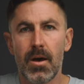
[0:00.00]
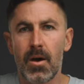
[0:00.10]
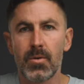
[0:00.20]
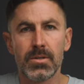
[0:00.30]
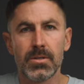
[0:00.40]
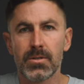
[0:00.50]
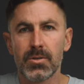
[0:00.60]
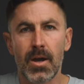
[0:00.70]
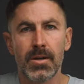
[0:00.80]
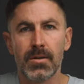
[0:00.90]
always just
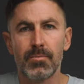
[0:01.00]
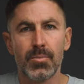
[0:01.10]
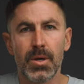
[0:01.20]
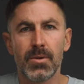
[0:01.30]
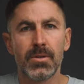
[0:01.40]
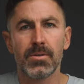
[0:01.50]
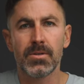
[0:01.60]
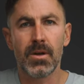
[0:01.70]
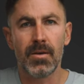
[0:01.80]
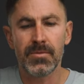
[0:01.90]
trying to play with new
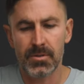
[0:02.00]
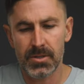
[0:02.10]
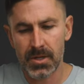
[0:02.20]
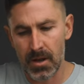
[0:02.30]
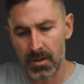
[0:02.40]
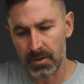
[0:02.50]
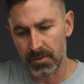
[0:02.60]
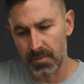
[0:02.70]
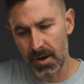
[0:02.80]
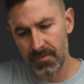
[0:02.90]
stuff. So just kind of along the
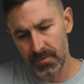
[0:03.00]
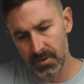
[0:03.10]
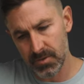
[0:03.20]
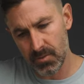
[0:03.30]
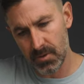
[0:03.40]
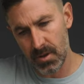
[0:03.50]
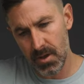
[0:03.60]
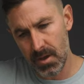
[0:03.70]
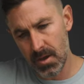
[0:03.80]
ride for this one.